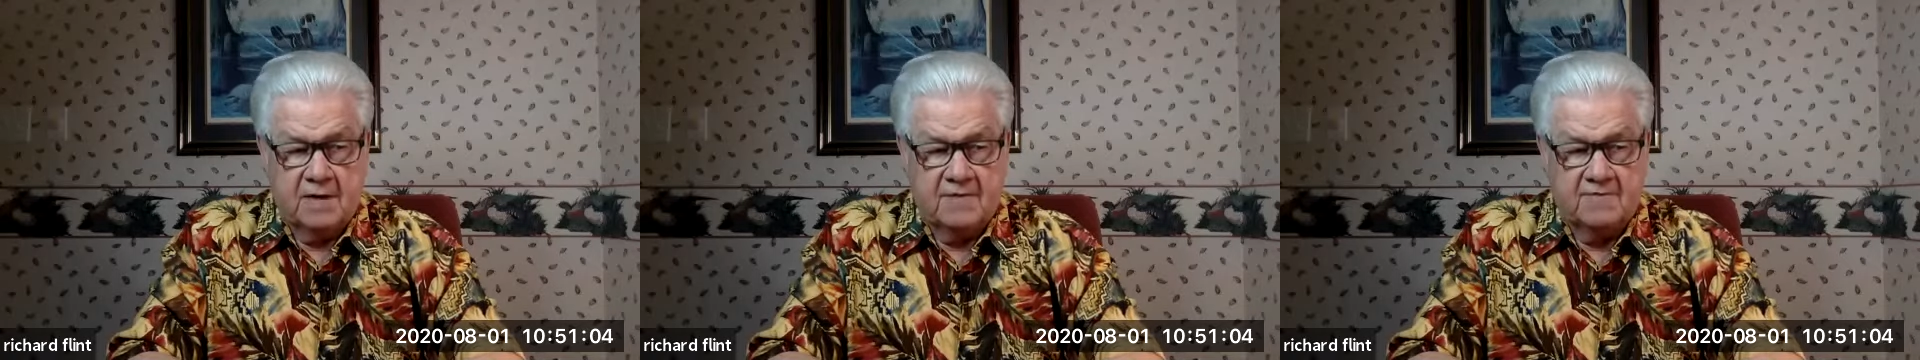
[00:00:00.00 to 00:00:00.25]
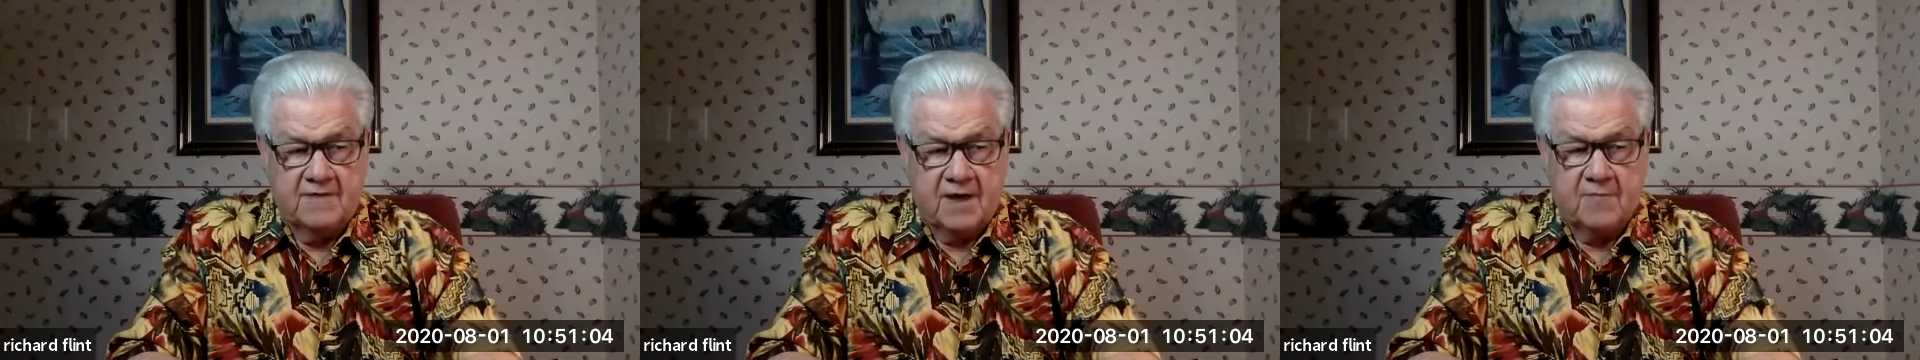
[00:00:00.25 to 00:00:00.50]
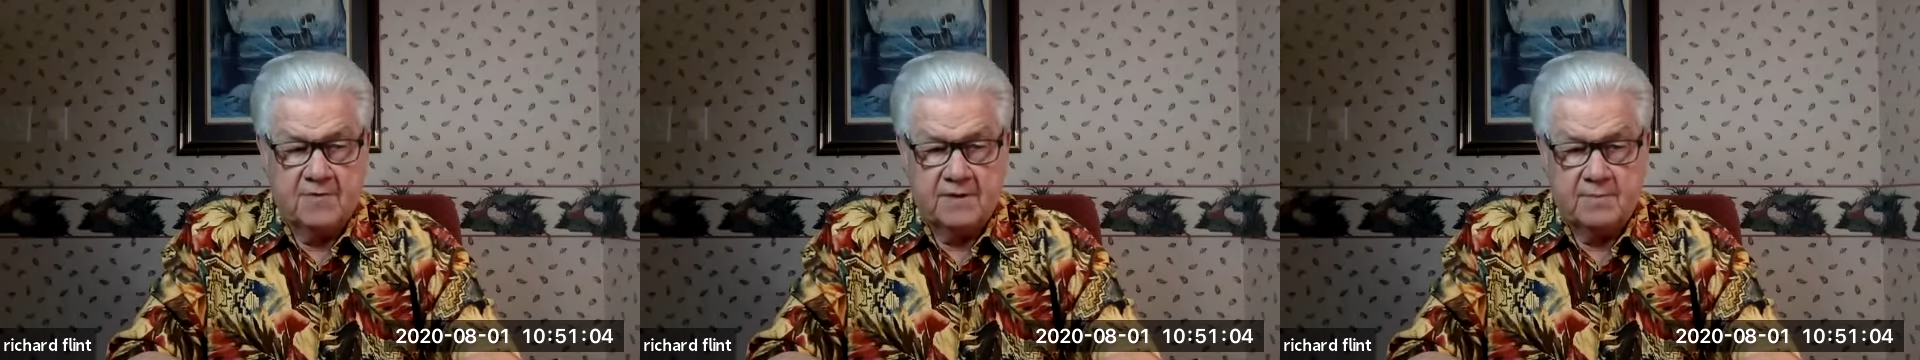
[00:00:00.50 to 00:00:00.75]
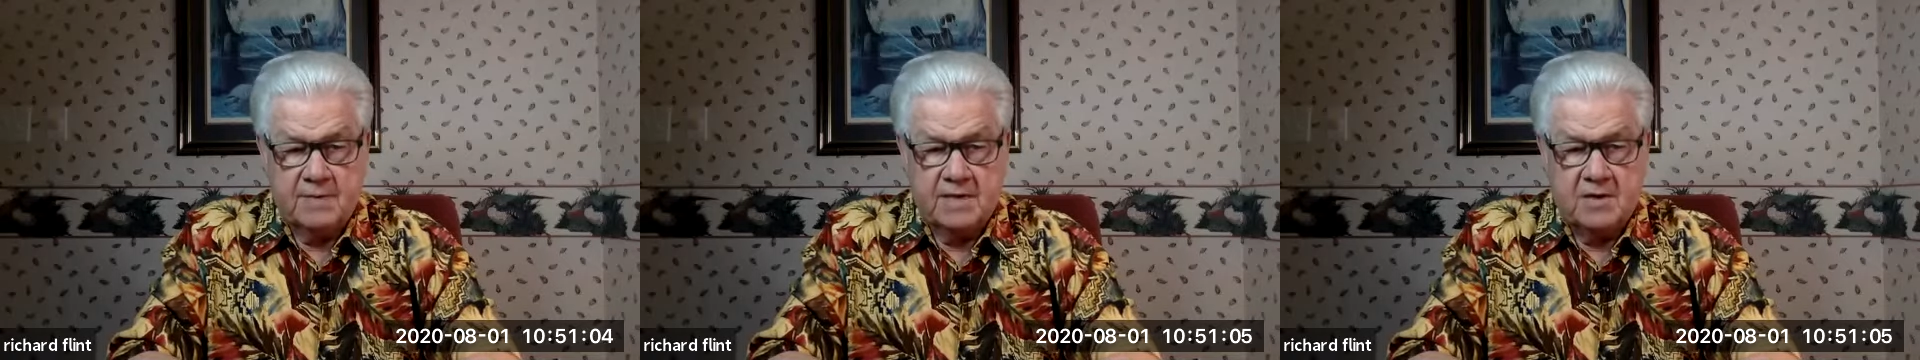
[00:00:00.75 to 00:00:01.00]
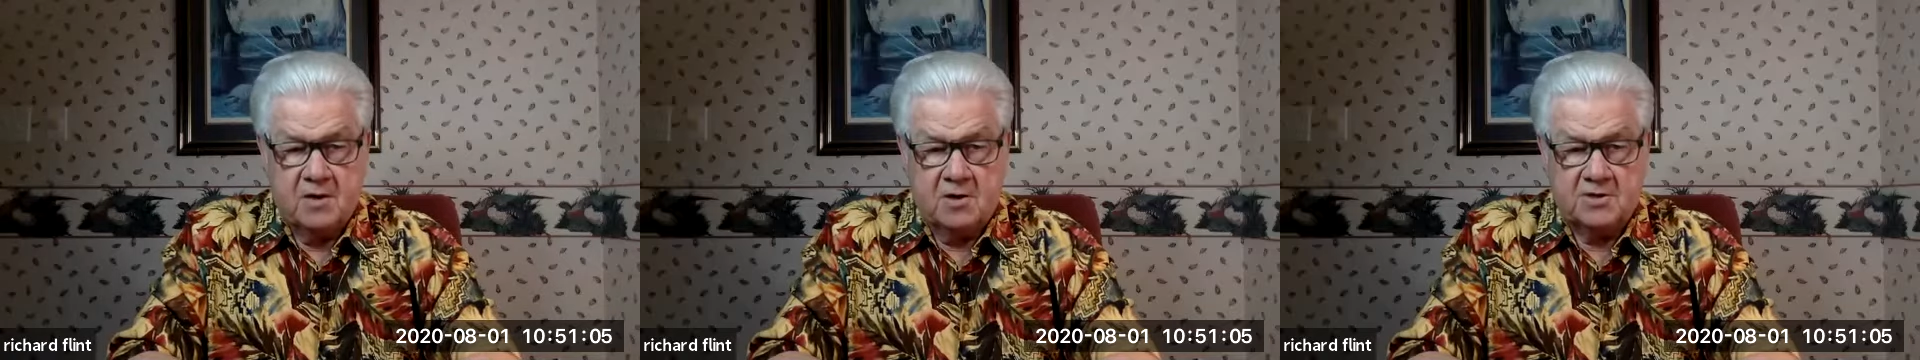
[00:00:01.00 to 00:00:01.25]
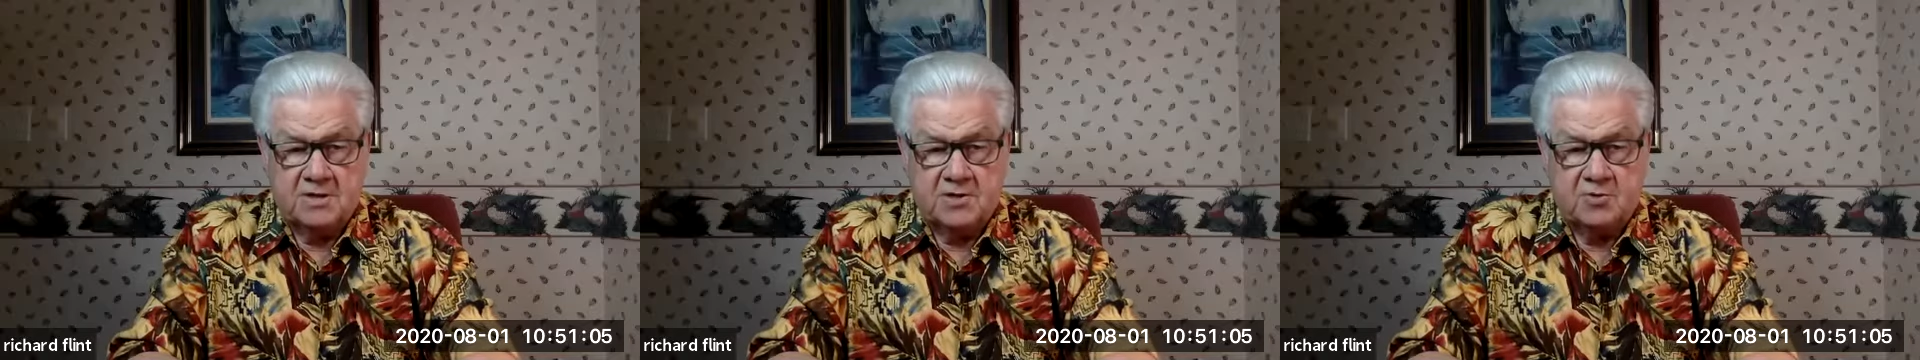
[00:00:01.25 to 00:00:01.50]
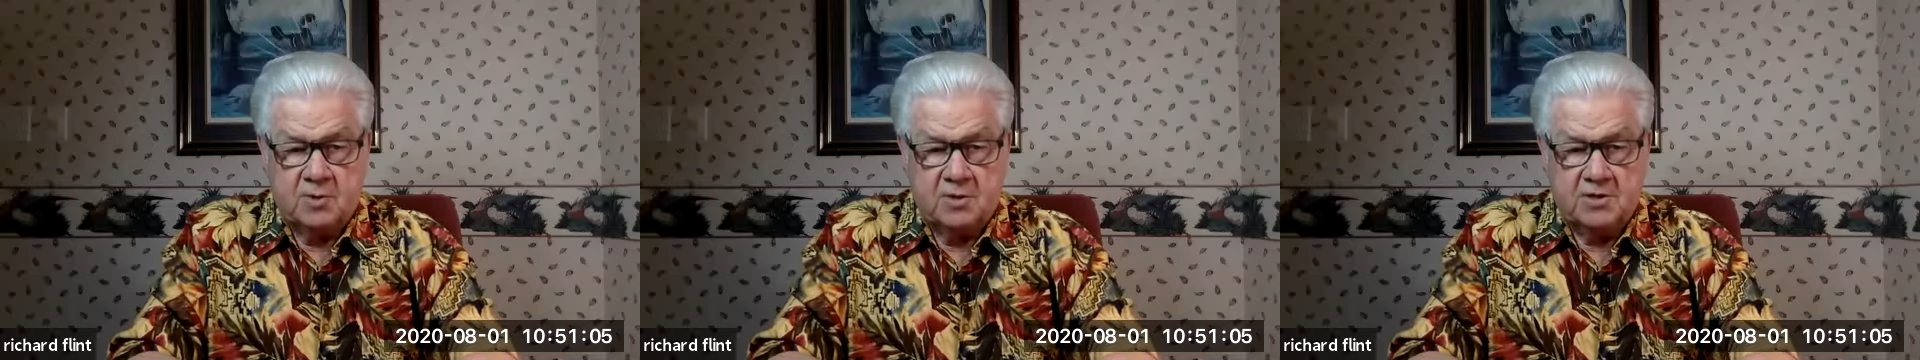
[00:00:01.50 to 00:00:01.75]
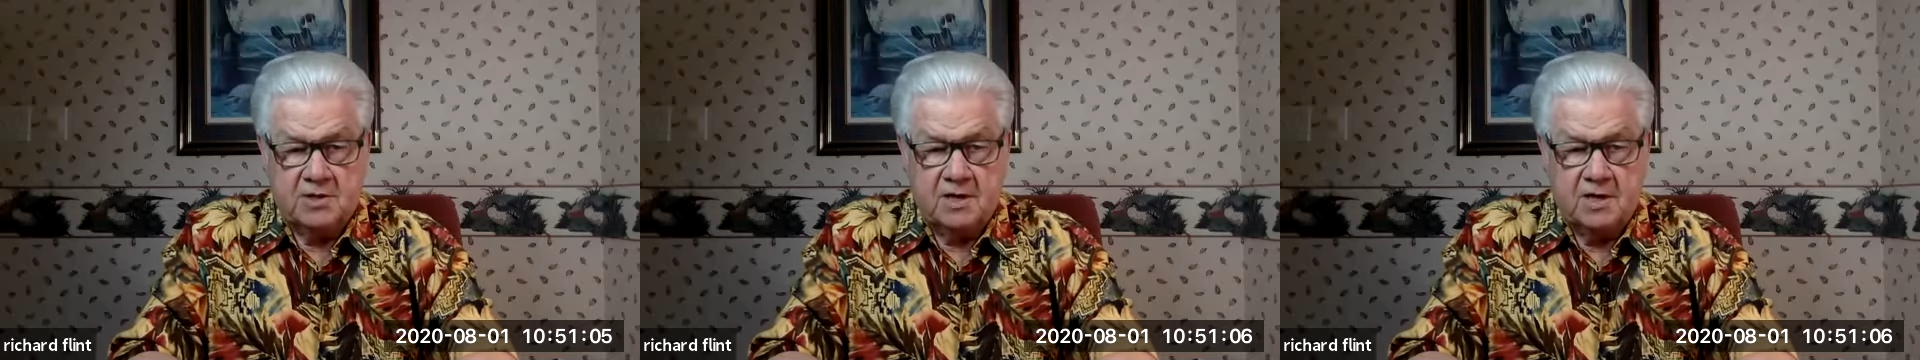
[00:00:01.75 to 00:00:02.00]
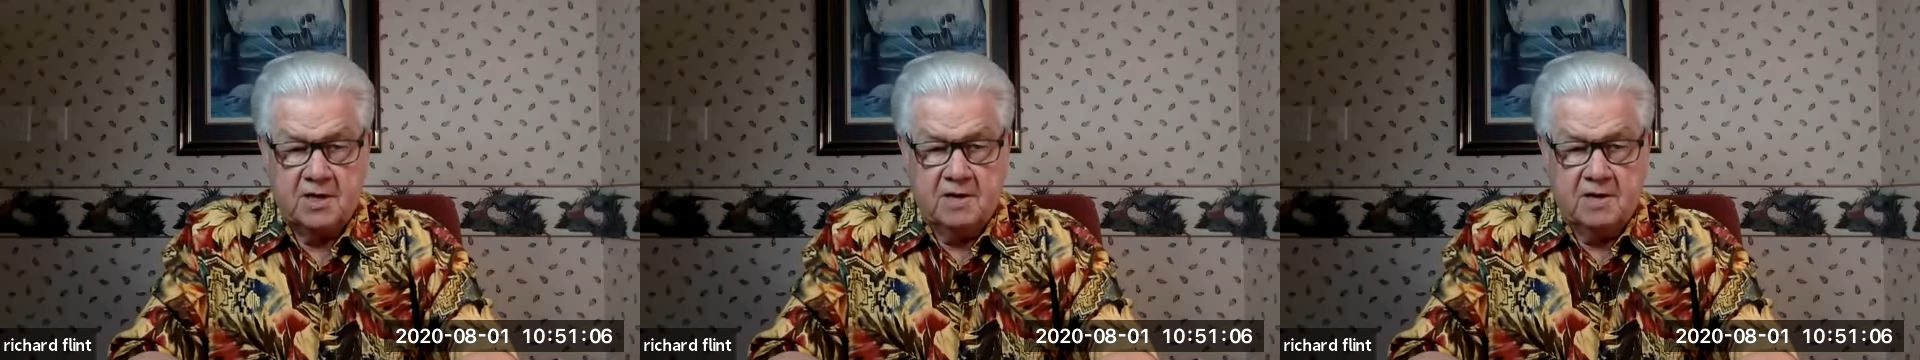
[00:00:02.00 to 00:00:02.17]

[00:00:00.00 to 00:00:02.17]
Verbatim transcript: involving me or a situation